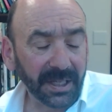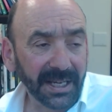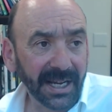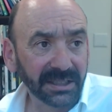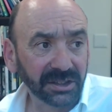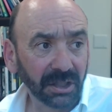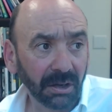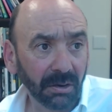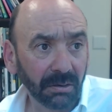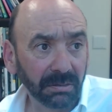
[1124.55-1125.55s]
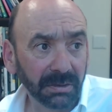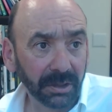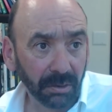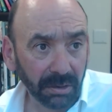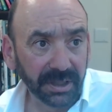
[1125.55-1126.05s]
And so,
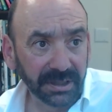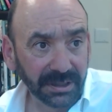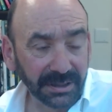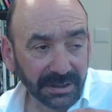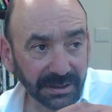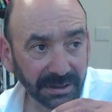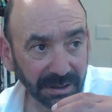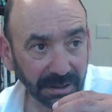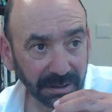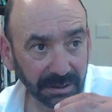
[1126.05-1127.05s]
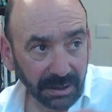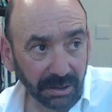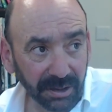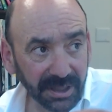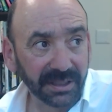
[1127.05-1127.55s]
in order to
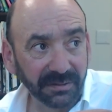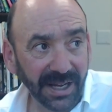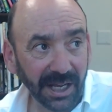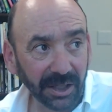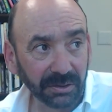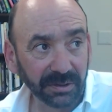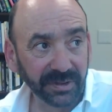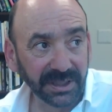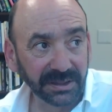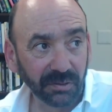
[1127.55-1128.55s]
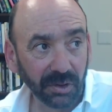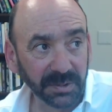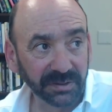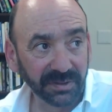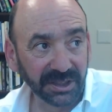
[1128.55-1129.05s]
look at the value of these
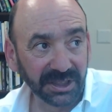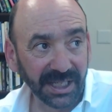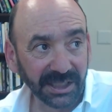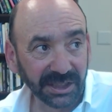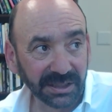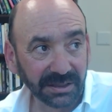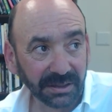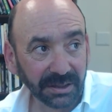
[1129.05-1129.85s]
forms of education,